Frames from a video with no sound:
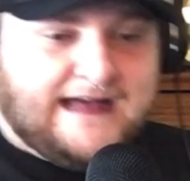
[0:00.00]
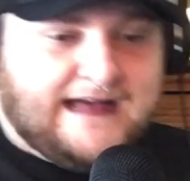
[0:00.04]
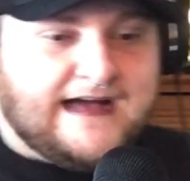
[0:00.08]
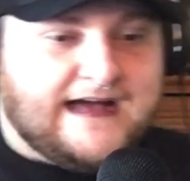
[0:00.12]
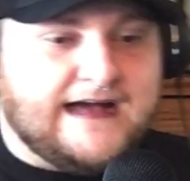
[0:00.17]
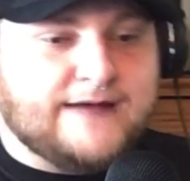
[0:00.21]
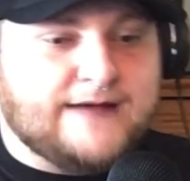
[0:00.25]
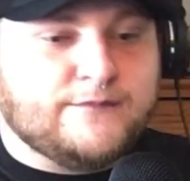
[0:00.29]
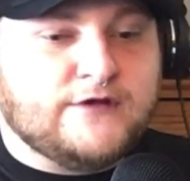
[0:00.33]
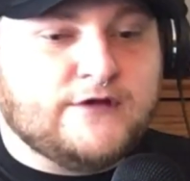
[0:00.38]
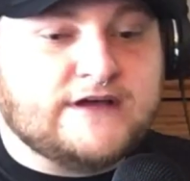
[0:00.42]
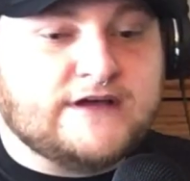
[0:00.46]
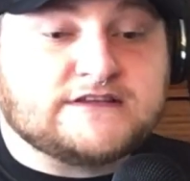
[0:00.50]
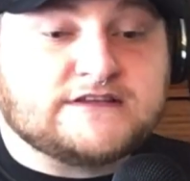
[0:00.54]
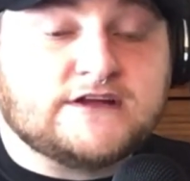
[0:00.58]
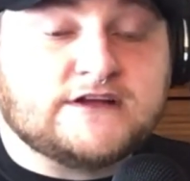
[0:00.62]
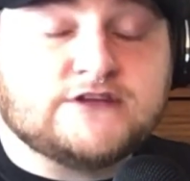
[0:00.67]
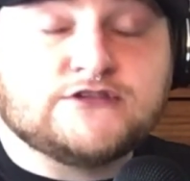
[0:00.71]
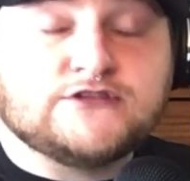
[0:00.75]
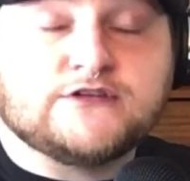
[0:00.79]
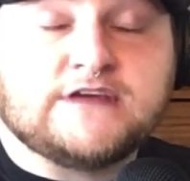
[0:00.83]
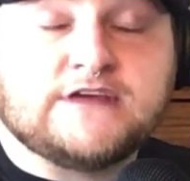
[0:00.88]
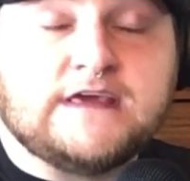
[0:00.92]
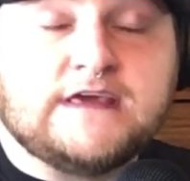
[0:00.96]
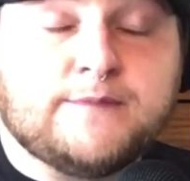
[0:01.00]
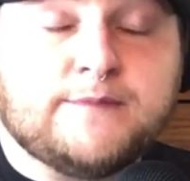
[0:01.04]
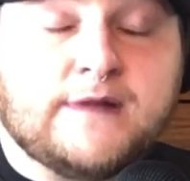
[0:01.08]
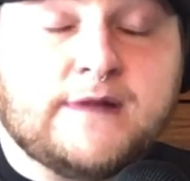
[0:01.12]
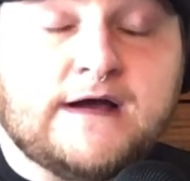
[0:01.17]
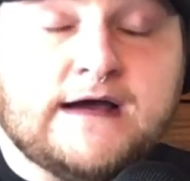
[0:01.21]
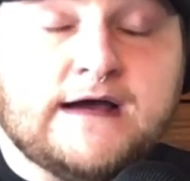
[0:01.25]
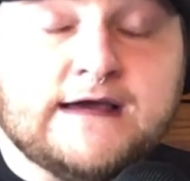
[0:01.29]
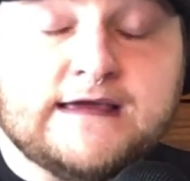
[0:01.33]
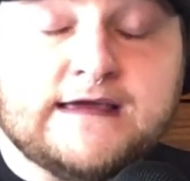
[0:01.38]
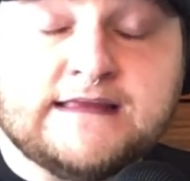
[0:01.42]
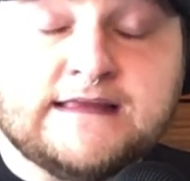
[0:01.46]
You guys can also keep
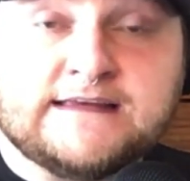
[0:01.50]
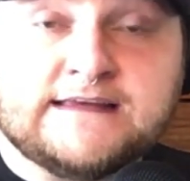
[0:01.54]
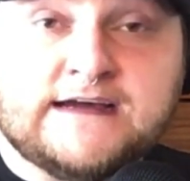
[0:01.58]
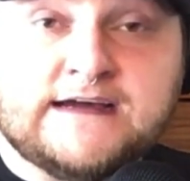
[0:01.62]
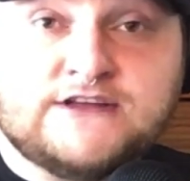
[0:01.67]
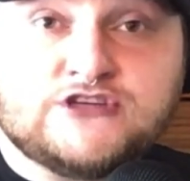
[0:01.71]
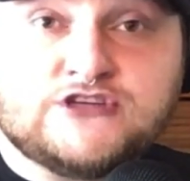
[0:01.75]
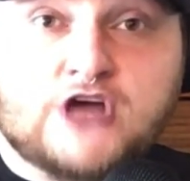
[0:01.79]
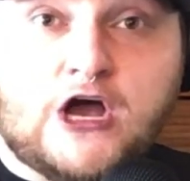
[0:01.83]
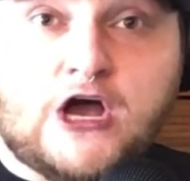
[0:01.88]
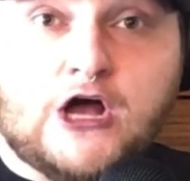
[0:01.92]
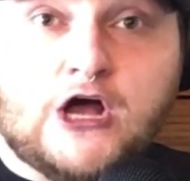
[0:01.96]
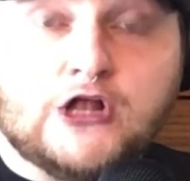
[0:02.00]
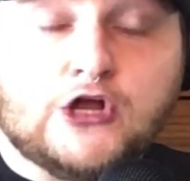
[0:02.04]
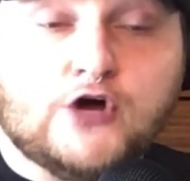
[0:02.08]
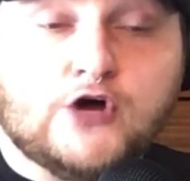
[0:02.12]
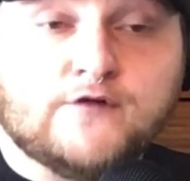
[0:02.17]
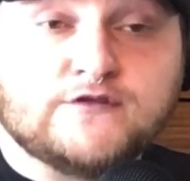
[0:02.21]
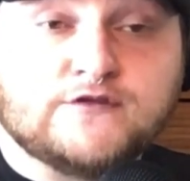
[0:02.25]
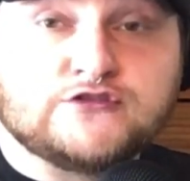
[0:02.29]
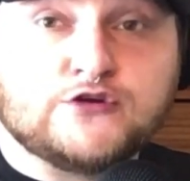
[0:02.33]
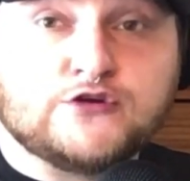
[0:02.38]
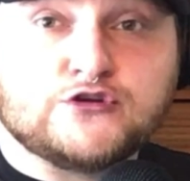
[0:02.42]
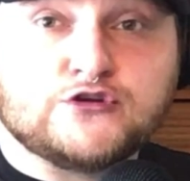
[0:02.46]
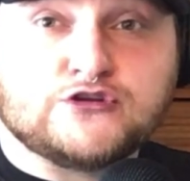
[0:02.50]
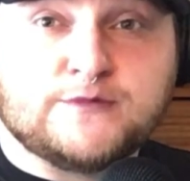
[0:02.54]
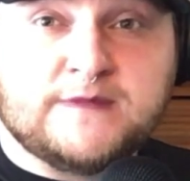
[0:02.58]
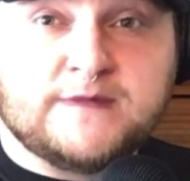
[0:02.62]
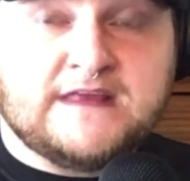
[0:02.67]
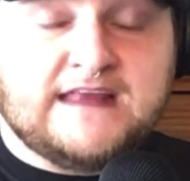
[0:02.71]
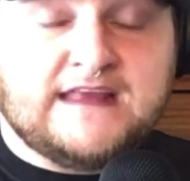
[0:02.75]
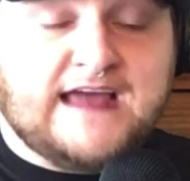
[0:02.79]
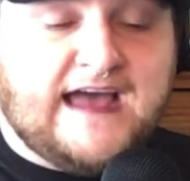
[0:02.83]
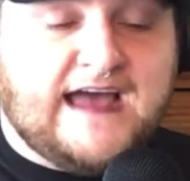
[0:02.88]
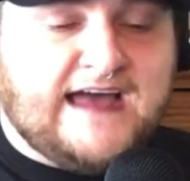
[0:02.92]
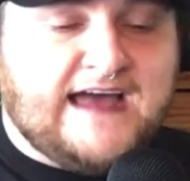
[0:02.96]
in touch all over social
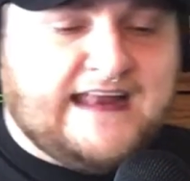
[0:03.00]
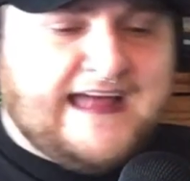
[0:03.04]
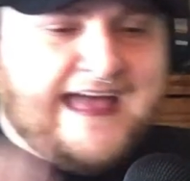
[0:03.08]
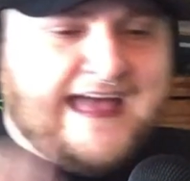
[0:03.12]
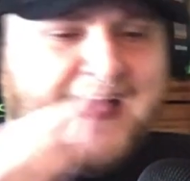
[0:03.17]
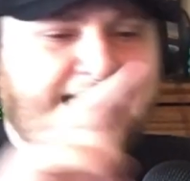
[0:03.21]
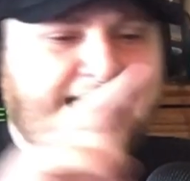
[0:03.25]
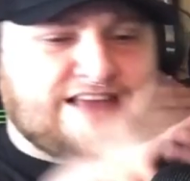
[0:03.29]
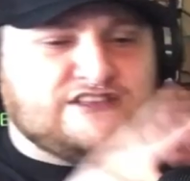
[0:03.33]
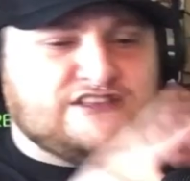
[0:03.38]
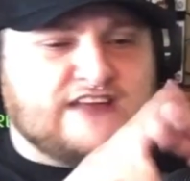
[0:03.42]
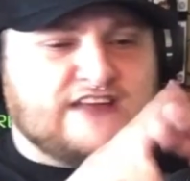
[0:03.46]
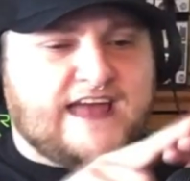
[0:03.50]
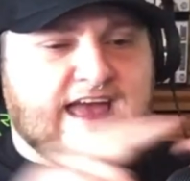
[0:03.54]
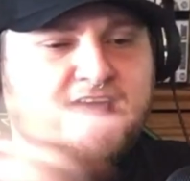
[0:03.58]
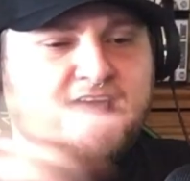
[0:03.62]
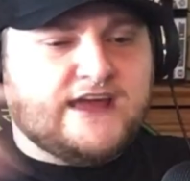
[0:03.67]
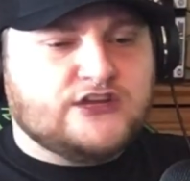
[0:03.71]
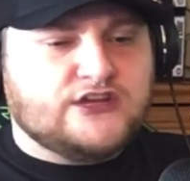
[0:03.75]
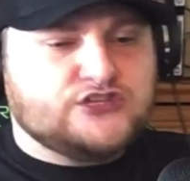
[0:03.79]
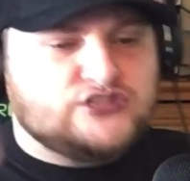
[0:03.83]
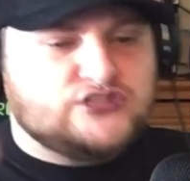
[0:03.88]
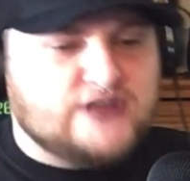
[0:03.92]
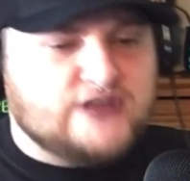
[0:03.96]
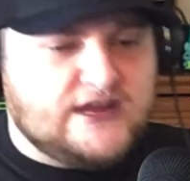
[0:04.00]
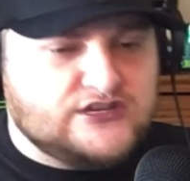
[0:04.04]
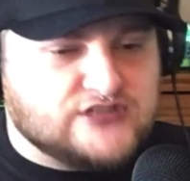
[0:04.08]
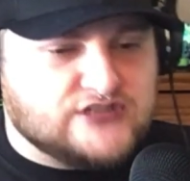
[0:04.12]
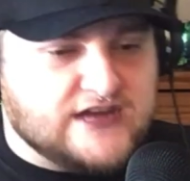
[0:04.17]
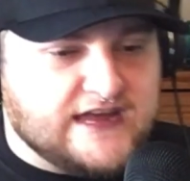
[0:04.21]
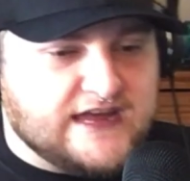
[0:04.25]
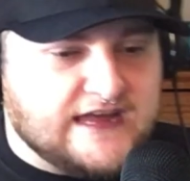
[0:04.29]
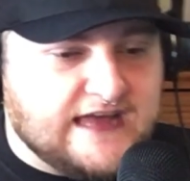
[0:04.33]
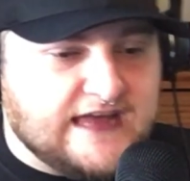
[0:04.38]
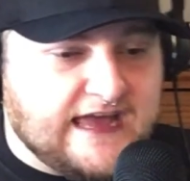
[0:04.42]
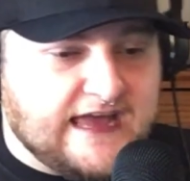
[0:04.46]
media at hashtag
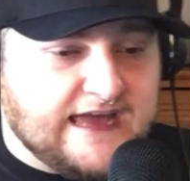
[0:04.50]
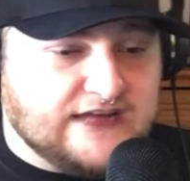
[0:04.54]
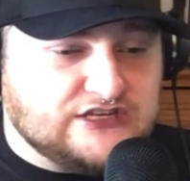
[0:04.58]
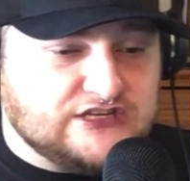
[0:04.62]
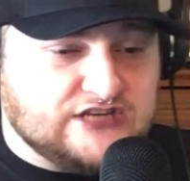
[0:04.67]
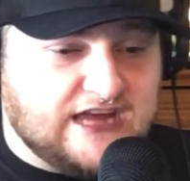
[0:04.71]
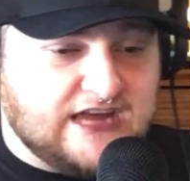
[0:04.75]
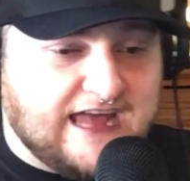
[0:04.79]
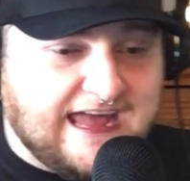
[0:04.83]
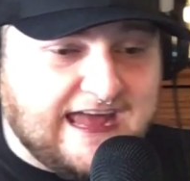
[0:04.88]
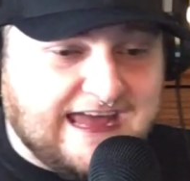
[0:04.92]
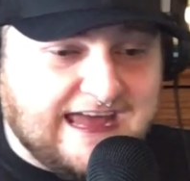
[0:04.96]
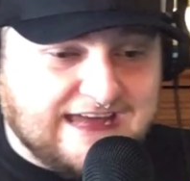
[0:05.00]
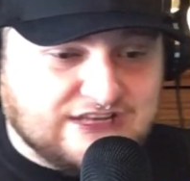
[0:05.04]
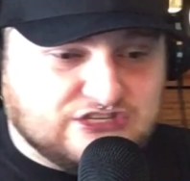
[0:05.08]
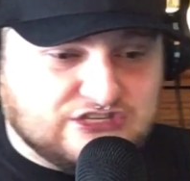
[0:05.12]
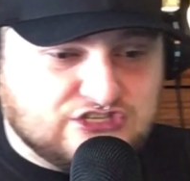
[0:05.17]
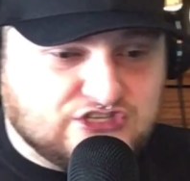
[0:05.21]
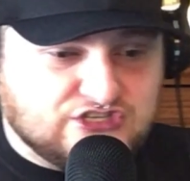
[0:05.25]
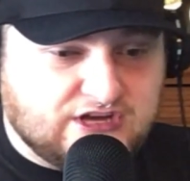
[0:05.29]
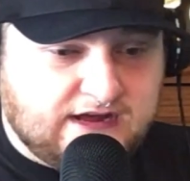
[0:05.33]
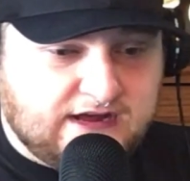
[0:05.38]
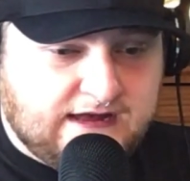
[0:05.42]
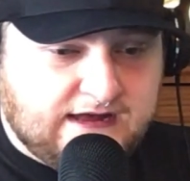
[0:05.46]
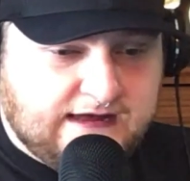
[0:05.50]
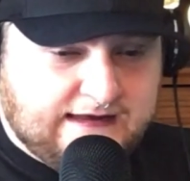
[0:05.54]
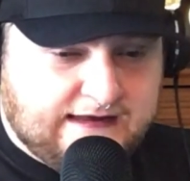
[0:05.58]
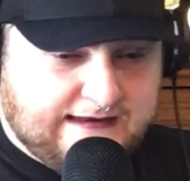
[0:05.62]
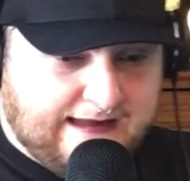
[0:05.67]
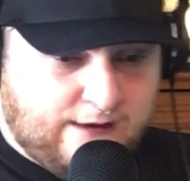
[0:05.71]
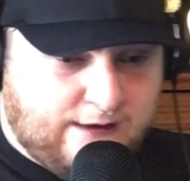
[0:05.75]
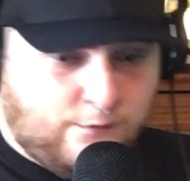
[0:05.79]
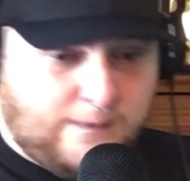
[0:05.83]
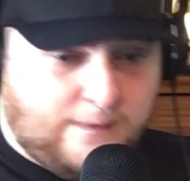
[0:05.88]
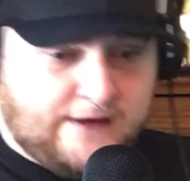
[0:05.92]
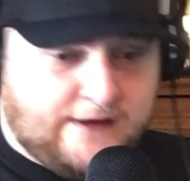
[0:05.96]
JJHH.
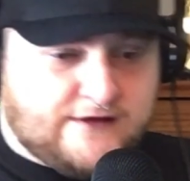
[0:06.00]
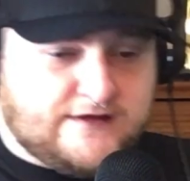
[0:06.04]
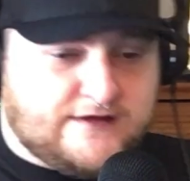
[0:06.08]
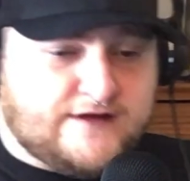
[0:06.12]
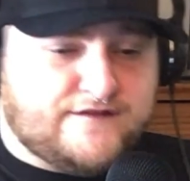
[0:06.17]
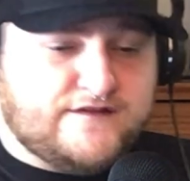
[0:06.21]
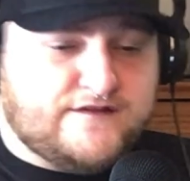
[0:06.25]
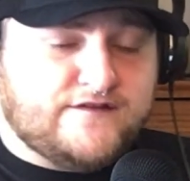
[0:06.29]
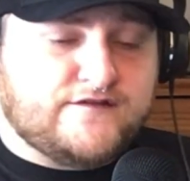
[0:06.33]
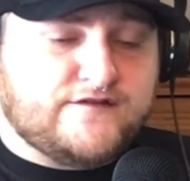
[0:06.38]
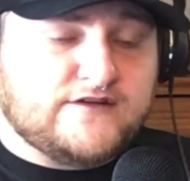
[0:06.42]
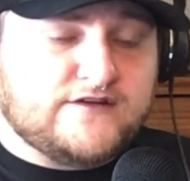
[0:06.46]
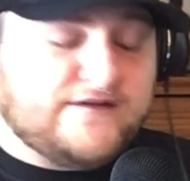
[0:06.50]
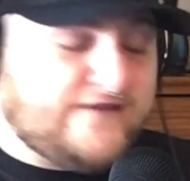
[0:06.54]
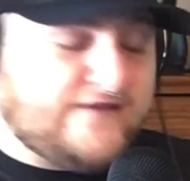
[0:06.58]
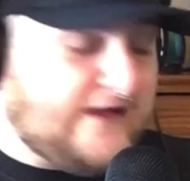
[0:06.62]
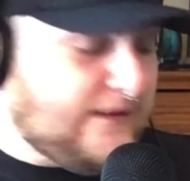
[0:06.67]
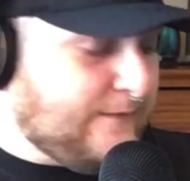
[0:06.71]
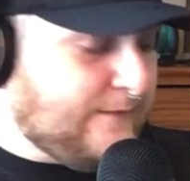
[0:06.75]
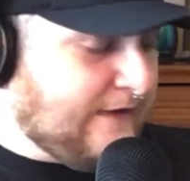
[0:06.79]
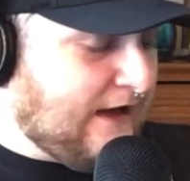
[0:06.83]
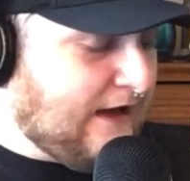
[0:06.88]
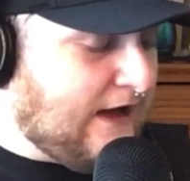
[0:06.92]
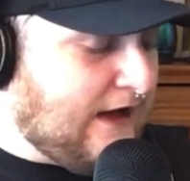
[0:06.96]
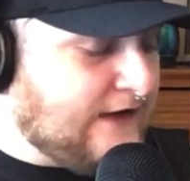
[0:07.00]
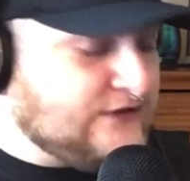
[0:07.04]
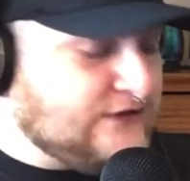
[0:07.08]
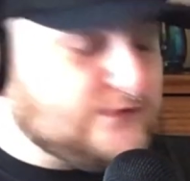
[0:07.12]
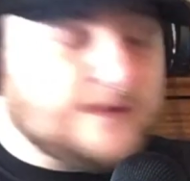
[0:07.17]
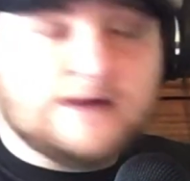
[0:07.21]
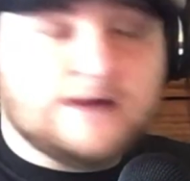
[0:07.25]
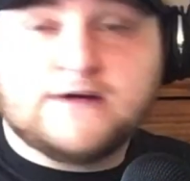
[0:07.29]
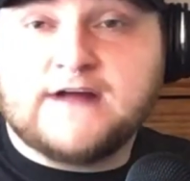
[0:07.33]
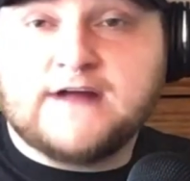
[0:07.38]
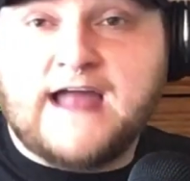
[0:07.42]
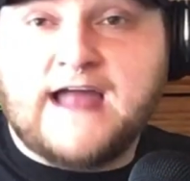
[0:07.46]
Now, while you're there, feel free to follow me on
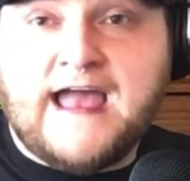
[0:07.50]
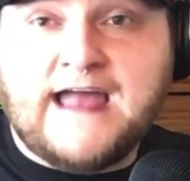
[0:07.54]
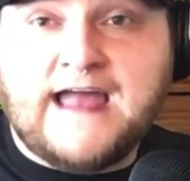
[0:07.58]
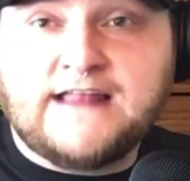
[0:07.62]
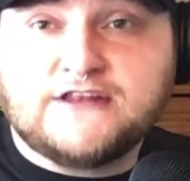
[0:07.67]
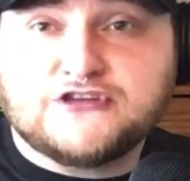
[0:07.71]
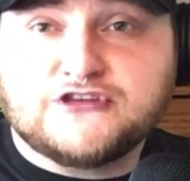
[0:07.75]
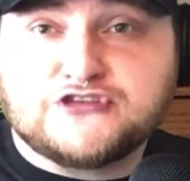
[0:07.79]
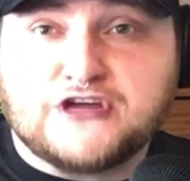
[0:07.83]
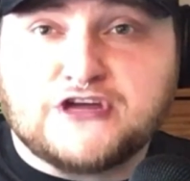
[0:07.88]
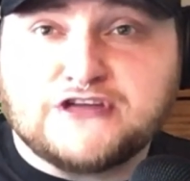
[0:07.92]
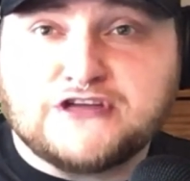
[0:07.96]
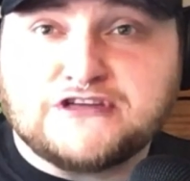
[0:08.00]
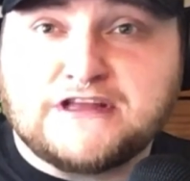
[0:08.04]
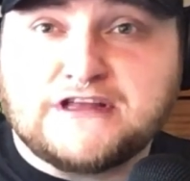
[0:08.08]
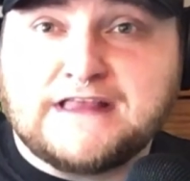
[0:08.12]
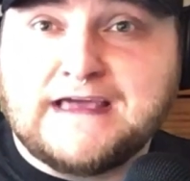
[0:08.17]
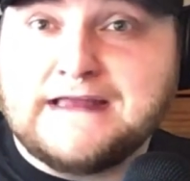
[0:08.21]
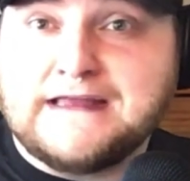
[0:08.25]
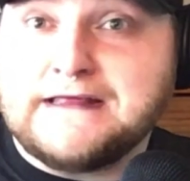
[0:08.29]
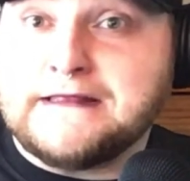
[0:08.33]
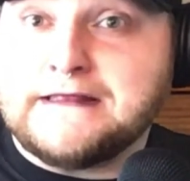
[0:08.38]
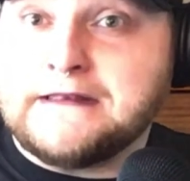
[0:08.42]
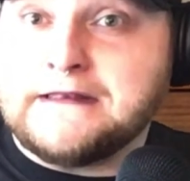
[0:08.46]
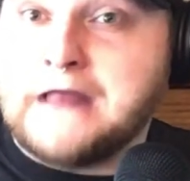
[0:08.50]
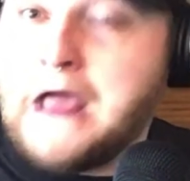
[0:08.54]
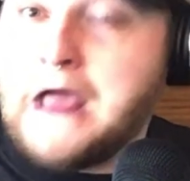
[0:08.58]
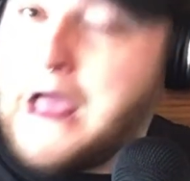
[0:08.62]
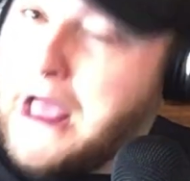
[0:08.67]
Twitter at Jon Jon Lannen.